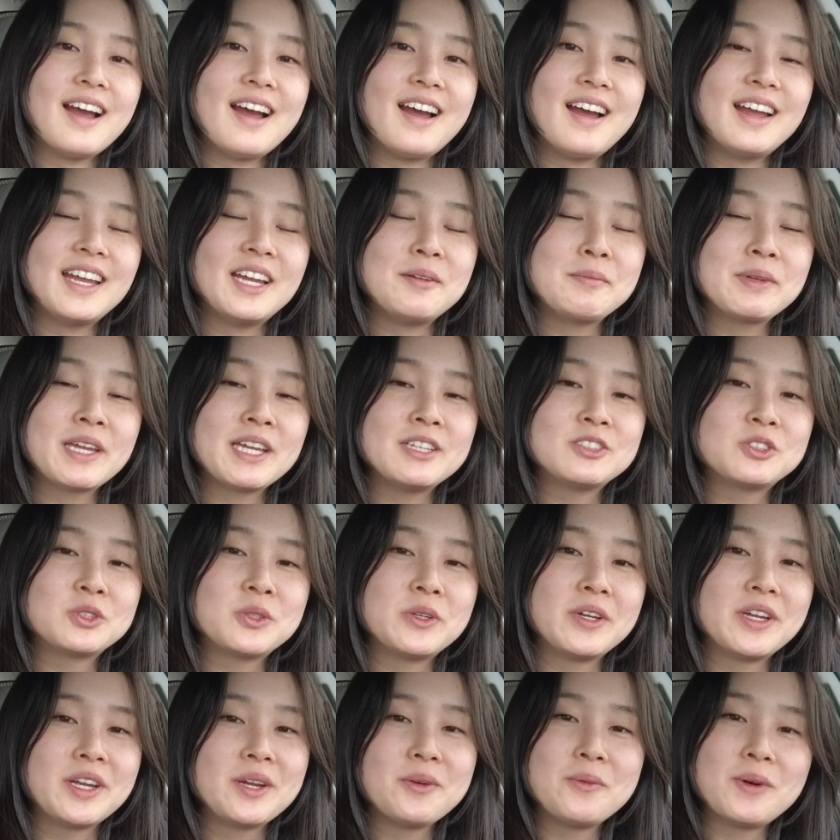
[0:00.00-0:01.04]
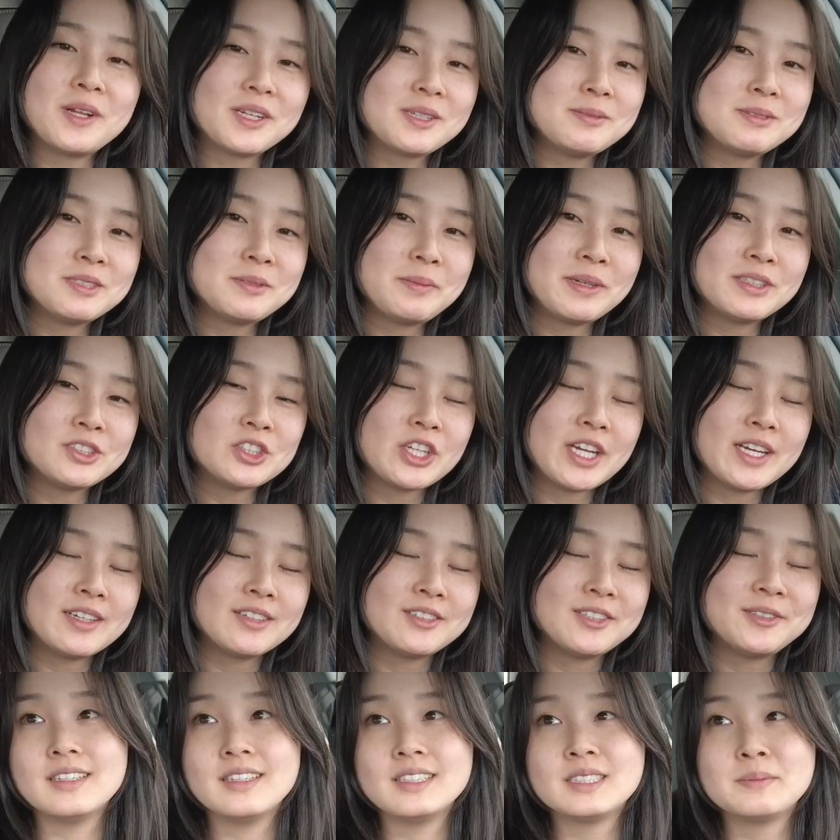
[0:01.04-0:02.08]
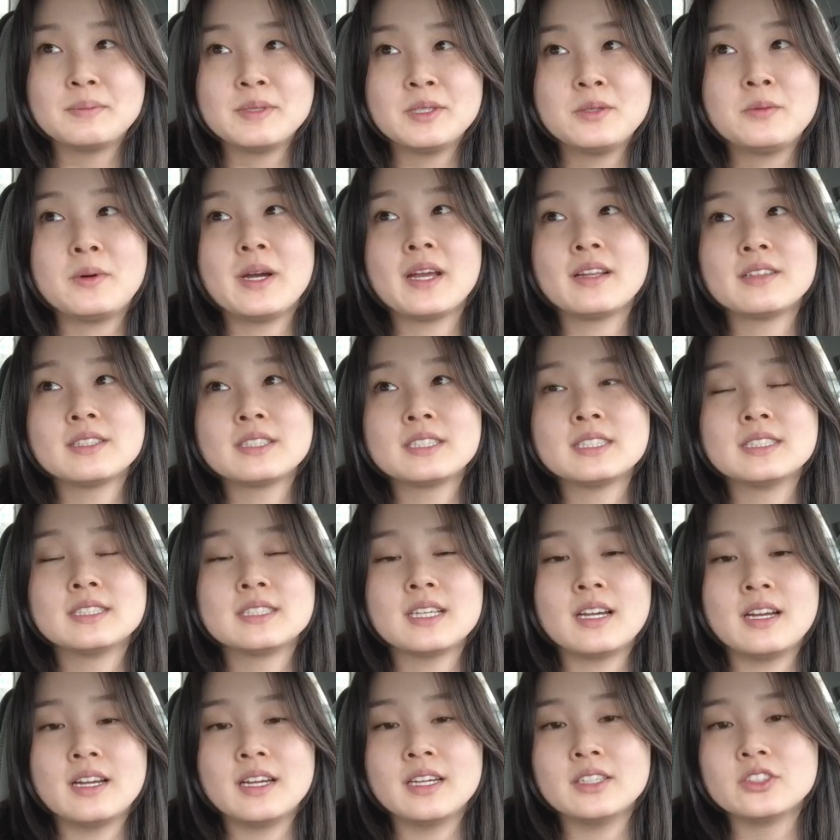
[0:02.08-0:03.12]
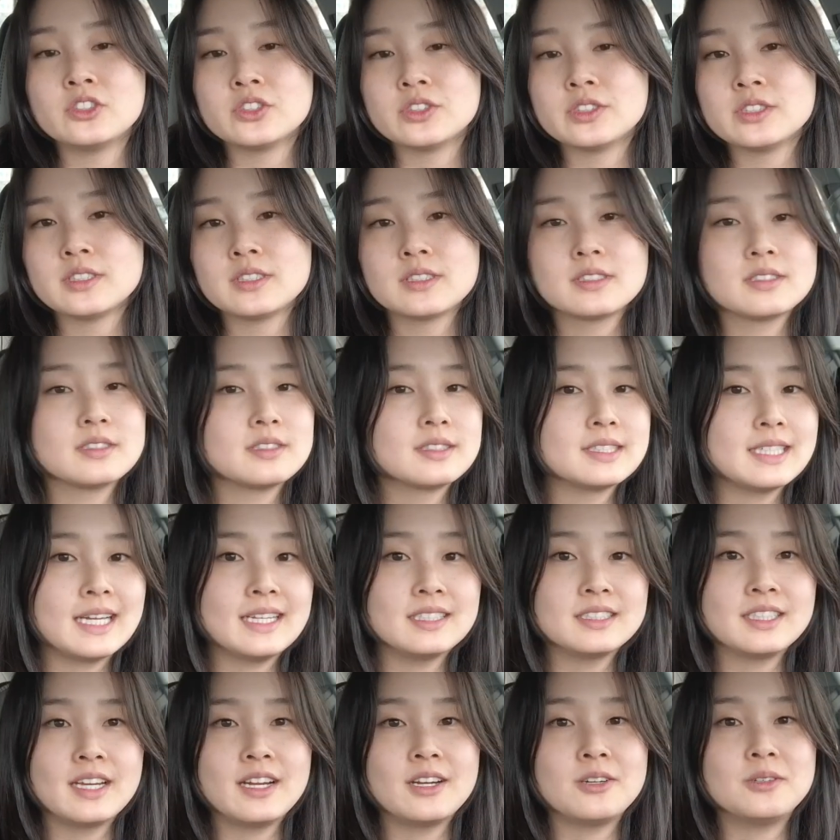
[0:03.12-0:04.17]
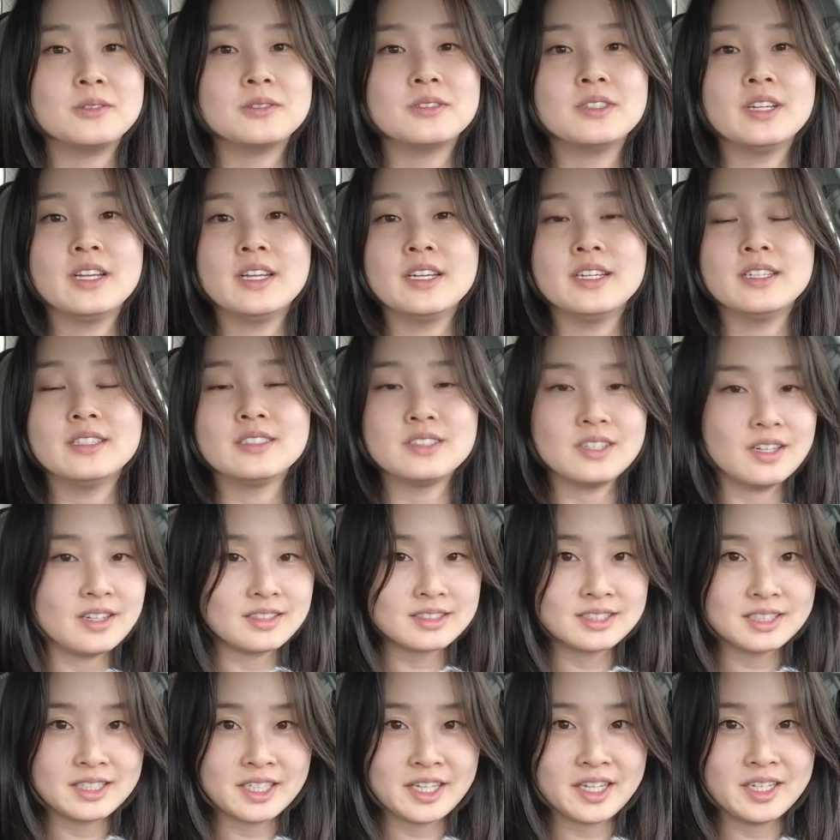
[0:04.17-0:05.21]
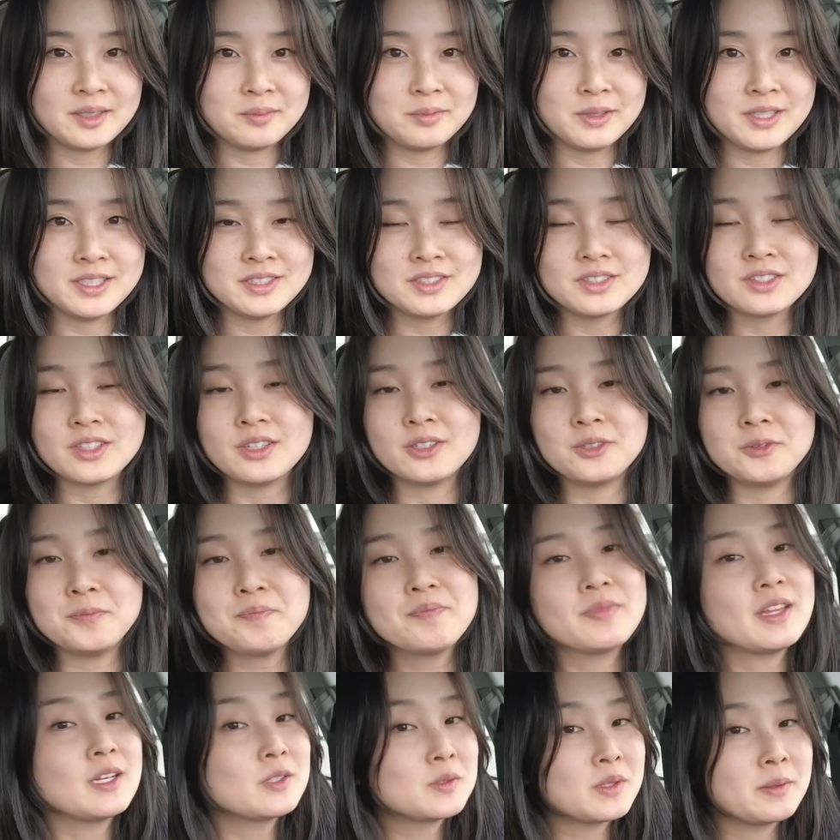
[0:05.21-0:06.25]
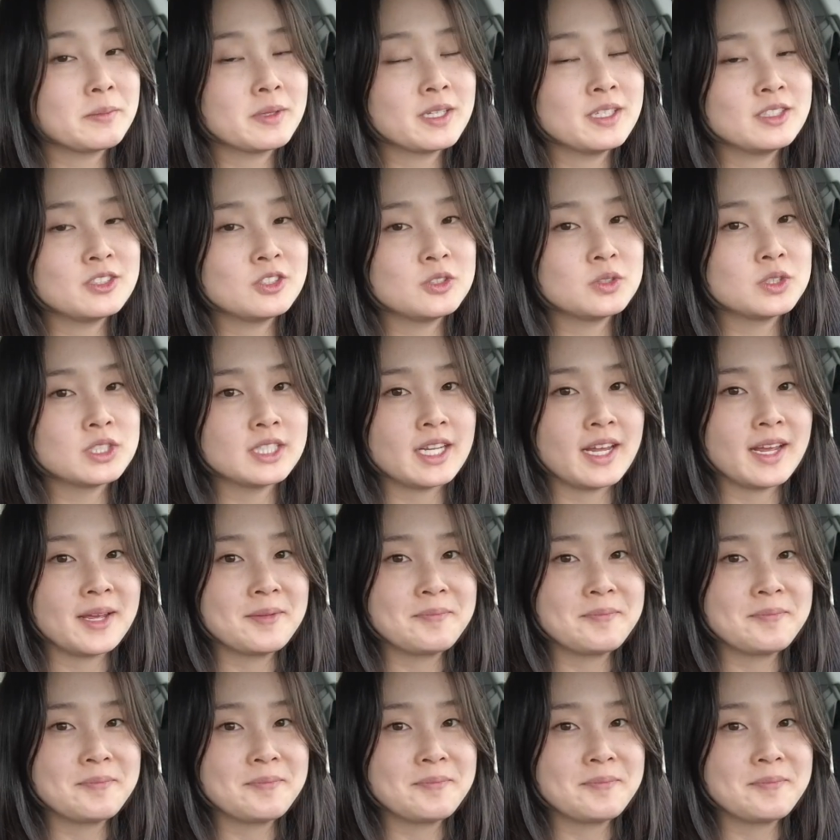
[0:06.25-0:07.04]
Hi, I'm Kay Choi. Welcome to my channel. It's been a while since I just sat down and talked to the camera, so that's what I'm gonna do today.